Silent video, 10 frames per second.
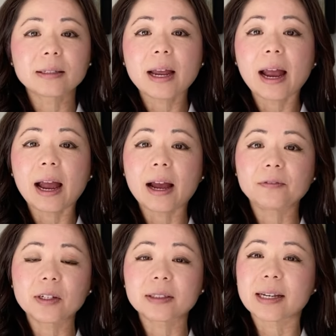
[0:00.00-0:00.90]
have
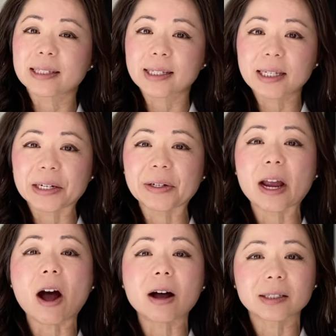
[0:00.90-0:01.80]
the necessary
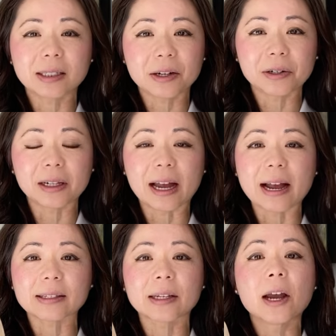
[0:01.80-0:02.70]

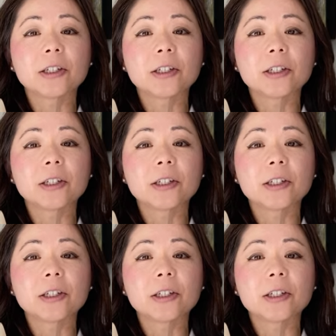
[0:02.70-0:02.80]
osteoclast